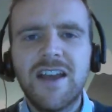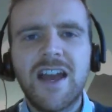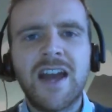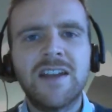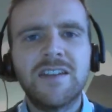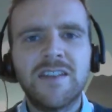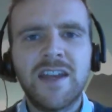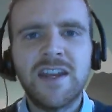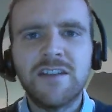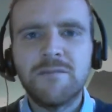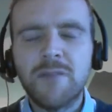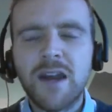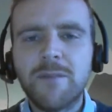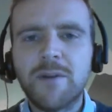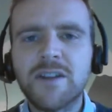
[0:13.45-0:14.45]
And at the end of
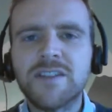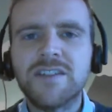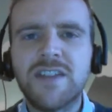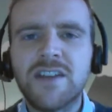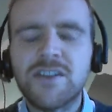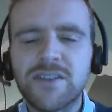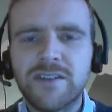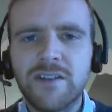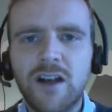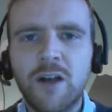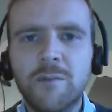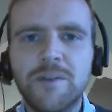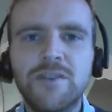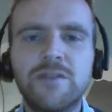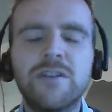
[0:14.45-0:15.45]
my presentation, I'll
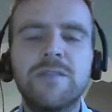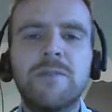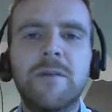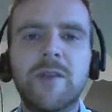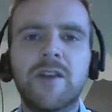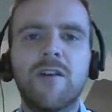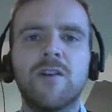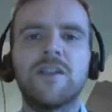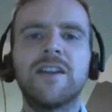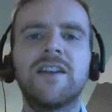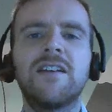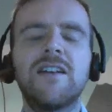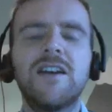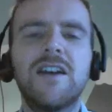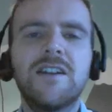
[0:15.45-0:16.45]
be joined by my colleague,
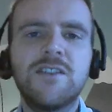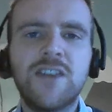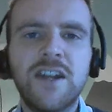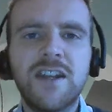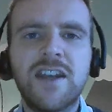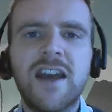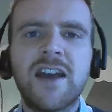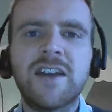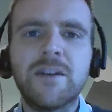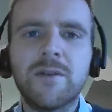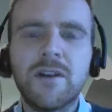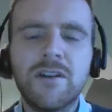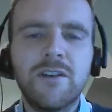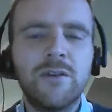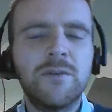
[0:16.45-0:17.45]
Jenny
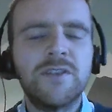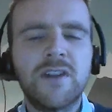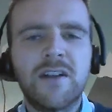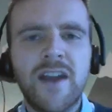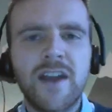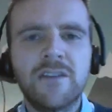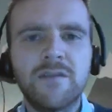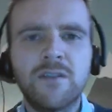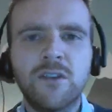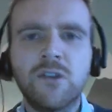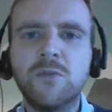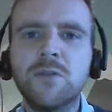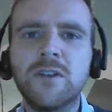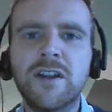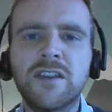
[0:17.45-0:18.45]
Kagiwa, who is our head of
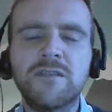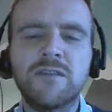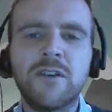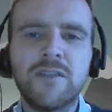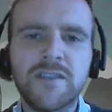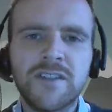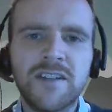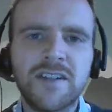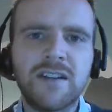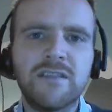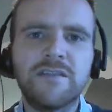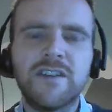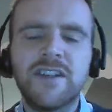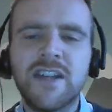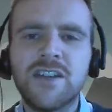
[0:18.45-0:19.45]
Global at the Florence Nightingale
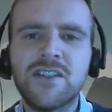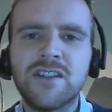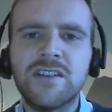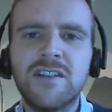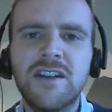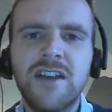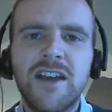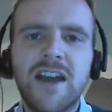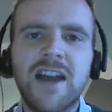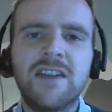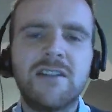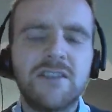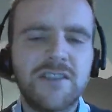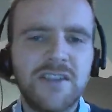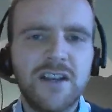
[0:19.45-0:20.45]
Foundation and
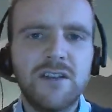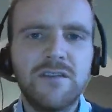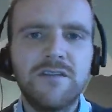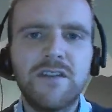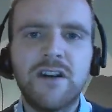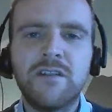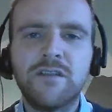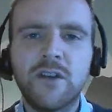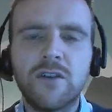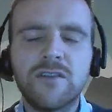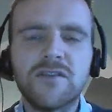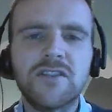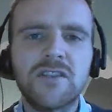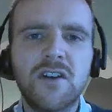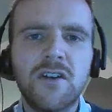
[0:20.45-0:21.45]
herself a
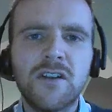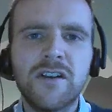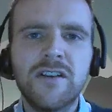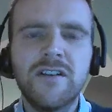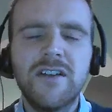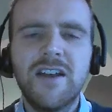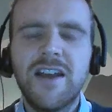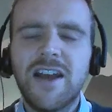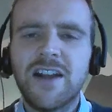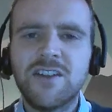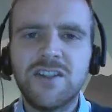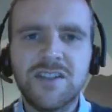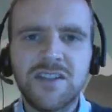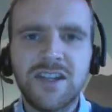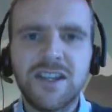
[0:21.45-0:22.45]
Florence scholar. And
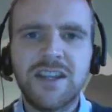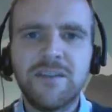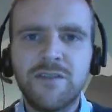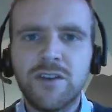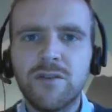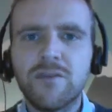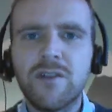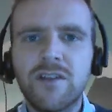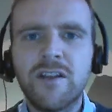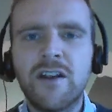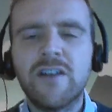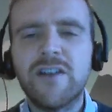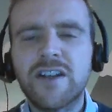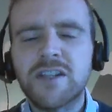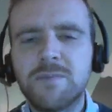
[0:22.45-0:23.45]
she's going to give you
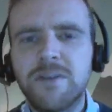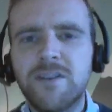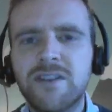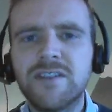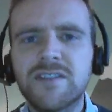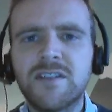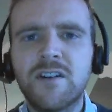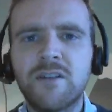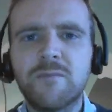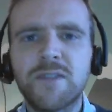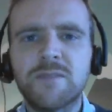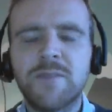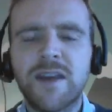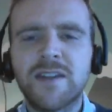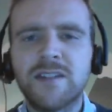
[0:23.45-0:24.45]
her experience and her
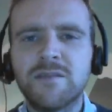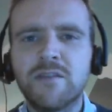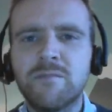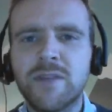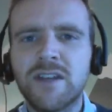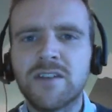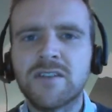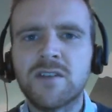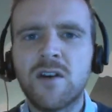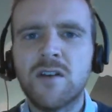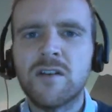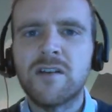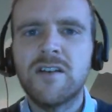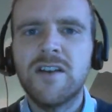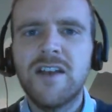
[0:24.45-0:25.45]
perspective on being a
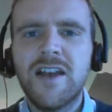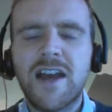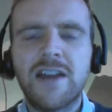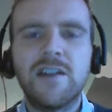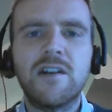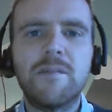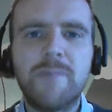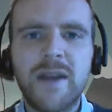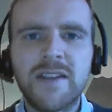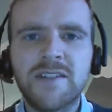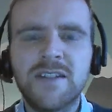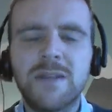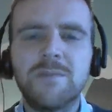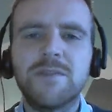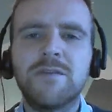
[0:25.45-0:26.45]
scholar and her best
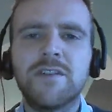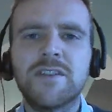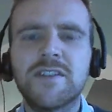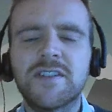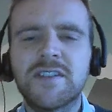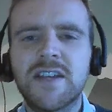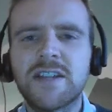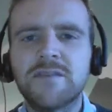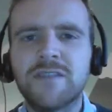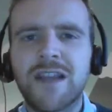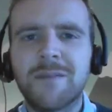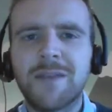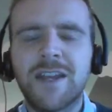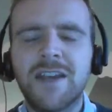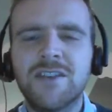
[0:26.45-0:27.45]
tips for a successful
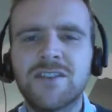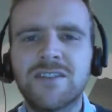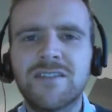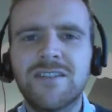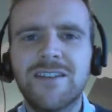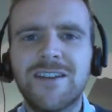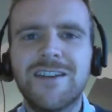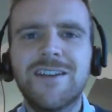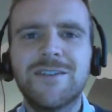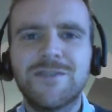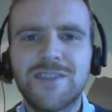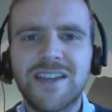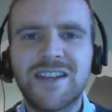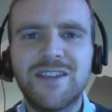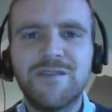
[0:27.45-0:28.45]
application.
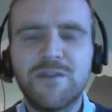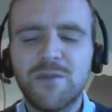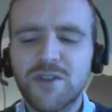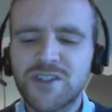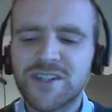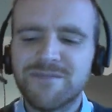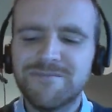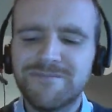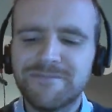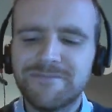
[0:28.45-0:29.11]
So thank you for watching.